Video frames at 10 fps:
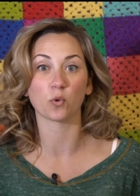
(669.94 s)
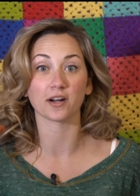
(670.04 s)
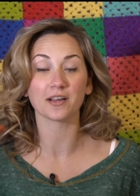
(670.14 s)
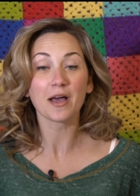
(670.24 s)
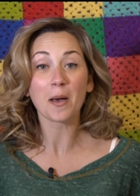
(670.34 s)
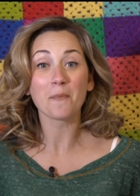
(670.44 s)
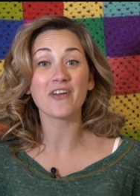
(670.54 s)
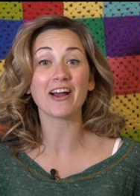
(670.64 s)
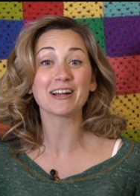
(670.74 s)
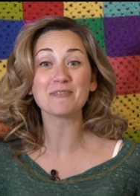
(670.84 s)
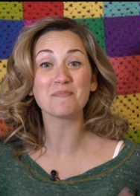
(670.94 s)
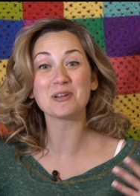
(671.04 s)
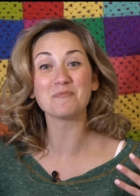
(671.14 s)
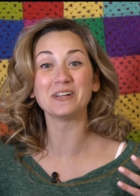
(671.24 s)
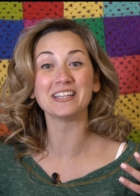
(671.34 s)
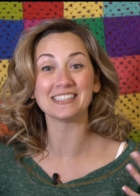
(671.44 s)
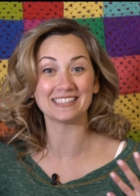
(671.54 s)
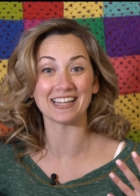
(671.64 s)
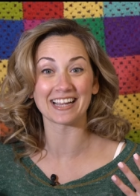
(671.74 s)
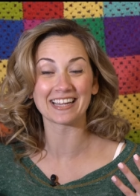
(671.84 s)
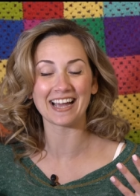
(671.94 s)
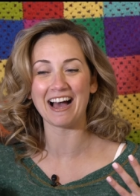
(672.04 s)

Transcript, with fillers: word. Very minimalistic.